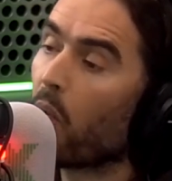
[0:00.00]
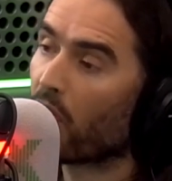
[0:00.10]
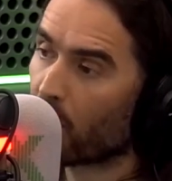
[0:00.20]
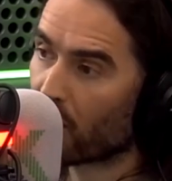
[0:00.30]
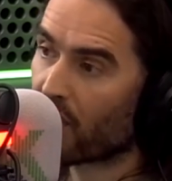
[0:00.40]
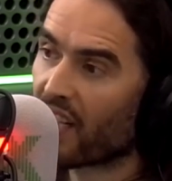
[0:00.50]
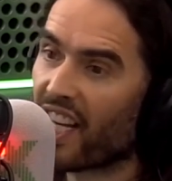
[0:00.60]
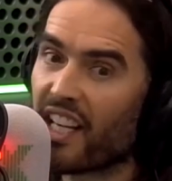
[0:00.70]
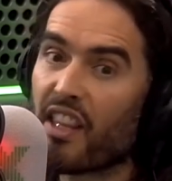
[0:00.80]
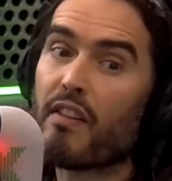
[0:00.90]
one could
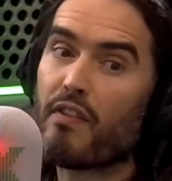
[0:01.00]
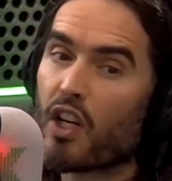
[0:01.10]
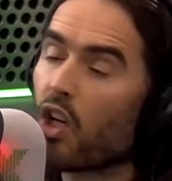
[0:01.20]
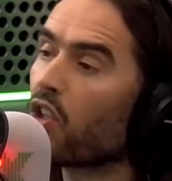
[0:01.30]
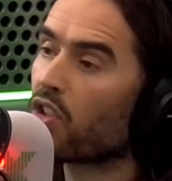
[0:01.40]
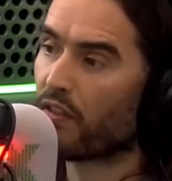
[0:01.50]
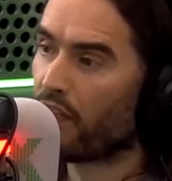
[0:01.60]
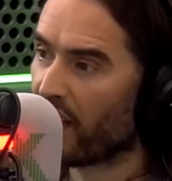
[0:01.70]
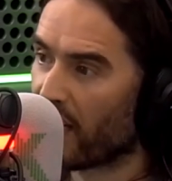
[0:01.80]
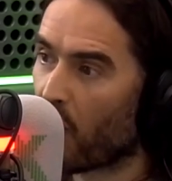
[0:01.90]
say the
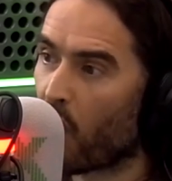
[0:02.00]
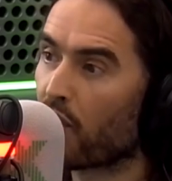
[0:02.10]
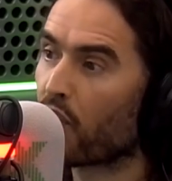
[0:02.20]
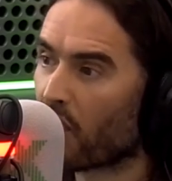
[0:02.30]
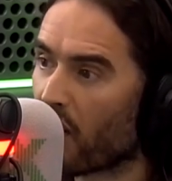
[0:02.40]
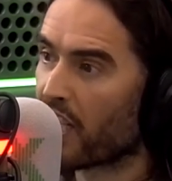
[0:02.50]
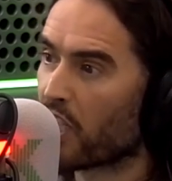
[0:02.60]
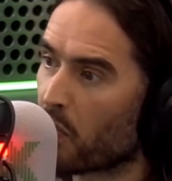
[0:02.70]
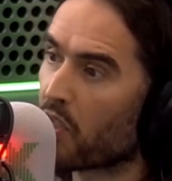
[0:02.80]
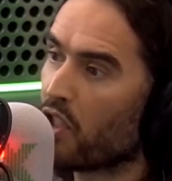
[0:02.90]
philosophy of
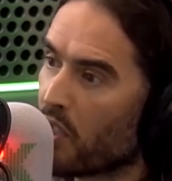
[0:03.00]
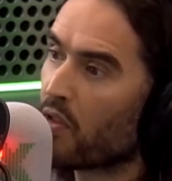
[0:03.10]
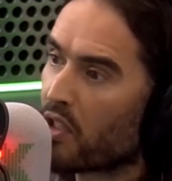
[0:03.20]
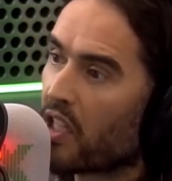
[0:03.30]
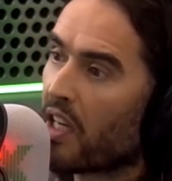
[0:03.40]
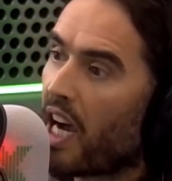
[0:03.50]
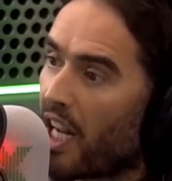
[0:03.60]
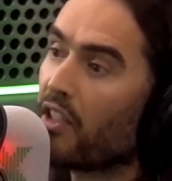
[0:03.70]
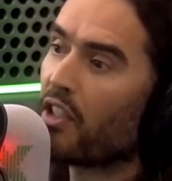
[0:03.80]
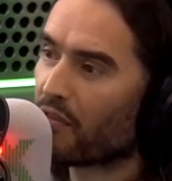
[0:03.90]
Christ was used to to
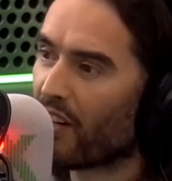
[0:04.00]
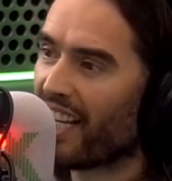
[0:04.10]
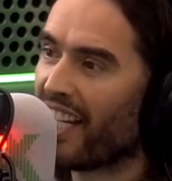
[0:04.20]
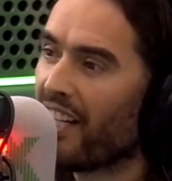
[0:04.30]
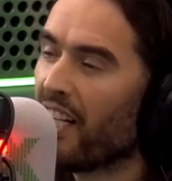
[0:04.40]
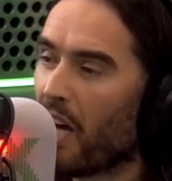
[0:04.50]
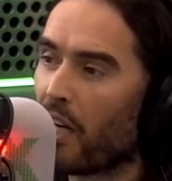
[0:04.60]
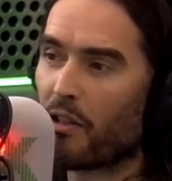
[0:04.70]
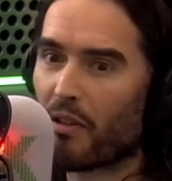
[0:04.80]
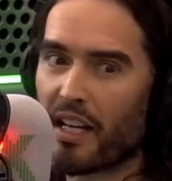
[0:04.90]
underwrite
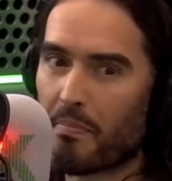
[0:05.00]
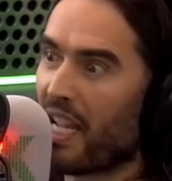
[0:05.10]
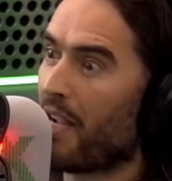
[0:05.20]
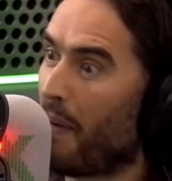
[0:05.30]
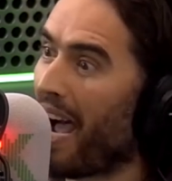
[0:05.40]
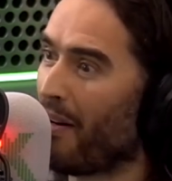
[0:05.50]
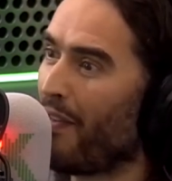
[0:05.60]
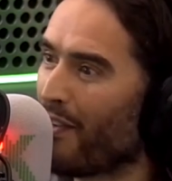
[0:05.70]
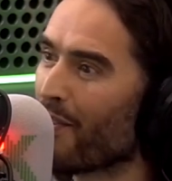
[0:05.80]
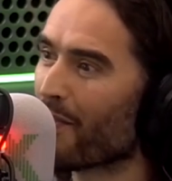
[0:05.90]
a great big
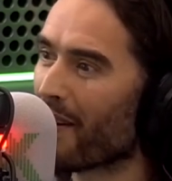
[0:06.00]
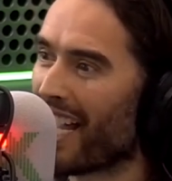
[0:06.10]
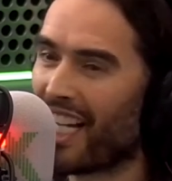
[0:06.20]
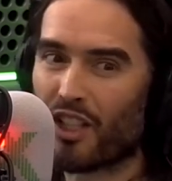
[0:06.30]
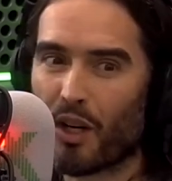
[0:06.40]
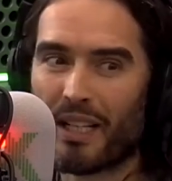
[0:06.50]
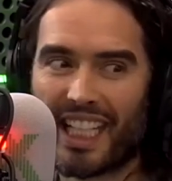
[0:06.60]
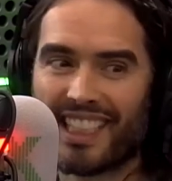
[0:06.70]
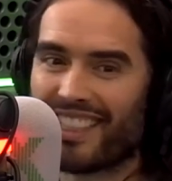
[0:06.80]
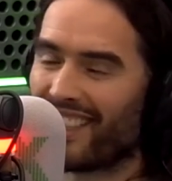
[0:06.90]
powerful
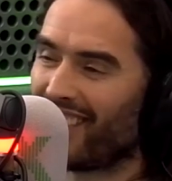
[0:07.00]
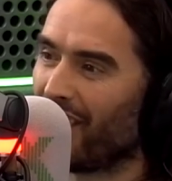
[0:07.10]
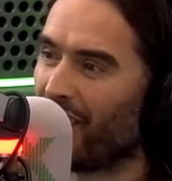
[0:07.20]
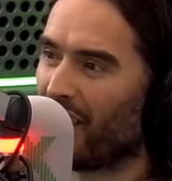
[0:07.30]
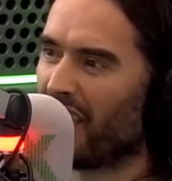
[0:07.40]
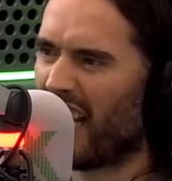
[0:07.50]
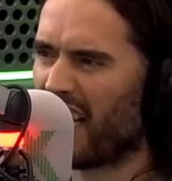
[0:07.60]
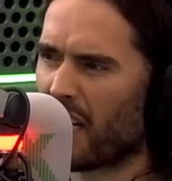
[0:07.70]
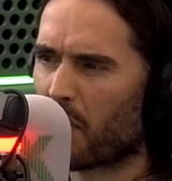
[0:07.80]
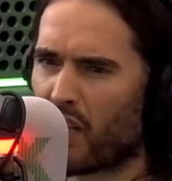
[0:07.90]
economic institution that
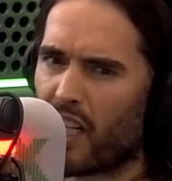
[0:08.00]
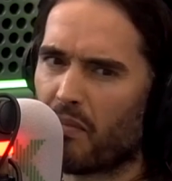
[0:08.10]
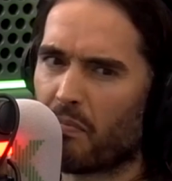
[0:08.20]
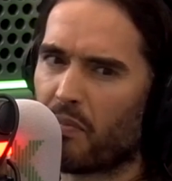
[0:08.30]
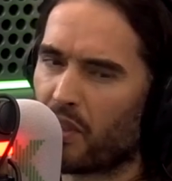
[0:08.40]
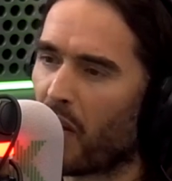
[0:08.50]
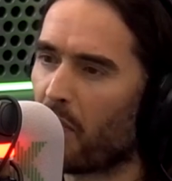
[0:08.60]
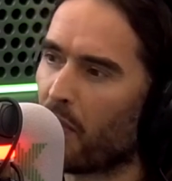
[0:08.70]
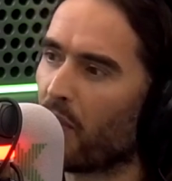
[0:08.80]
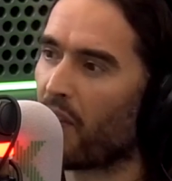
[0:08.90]
ends up saying
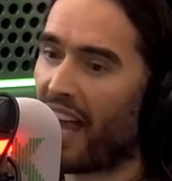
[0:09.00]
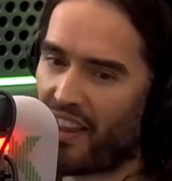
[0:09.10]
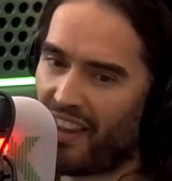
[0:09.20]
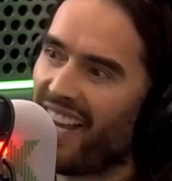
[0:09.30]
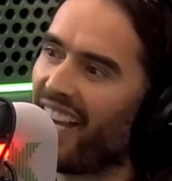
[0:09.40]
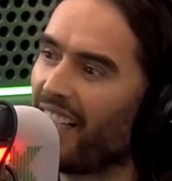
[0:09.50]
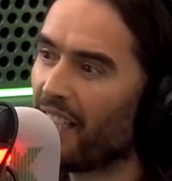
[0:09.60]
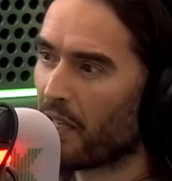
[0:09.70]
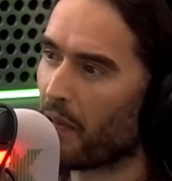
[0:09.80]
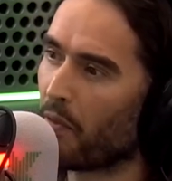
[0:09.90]
don't put that there
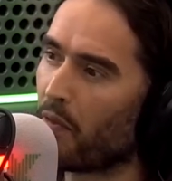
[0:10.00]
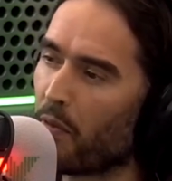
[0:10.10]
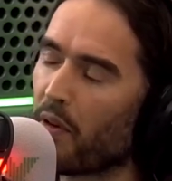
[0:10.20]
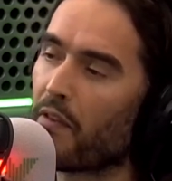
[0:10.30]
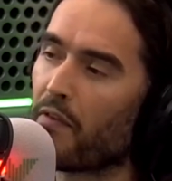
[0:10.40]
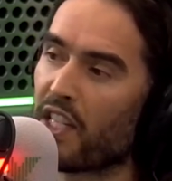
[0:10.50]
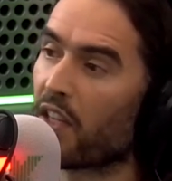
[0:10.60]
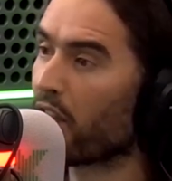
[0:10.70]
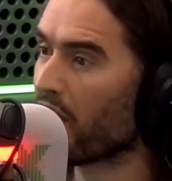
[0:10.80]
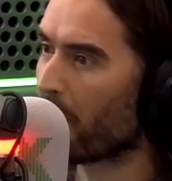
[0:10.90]

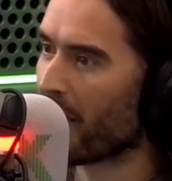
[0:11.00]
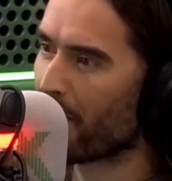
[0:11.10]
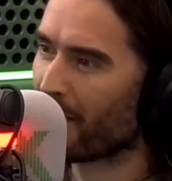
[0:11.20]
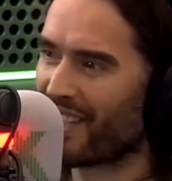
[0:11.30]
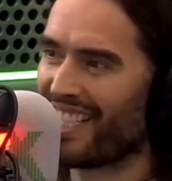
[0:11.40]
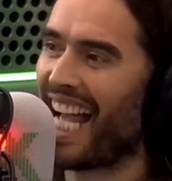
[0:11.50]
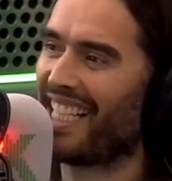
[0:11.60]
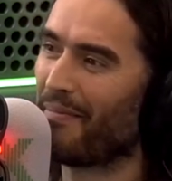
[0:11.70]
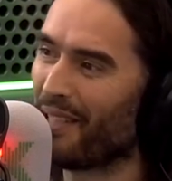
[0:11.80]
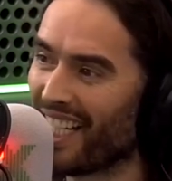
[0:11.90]
vis-a-vis people's
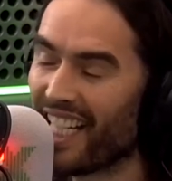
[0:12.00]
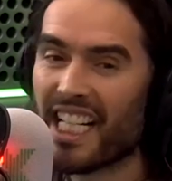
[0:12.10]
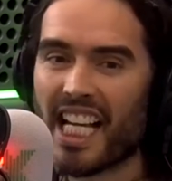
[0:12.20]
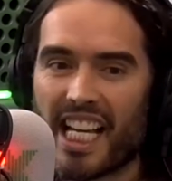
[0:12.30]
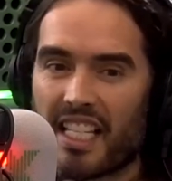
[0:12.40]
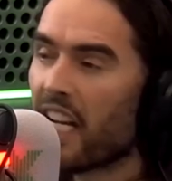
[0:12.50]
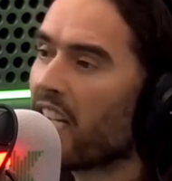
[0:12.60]
anatomy, is,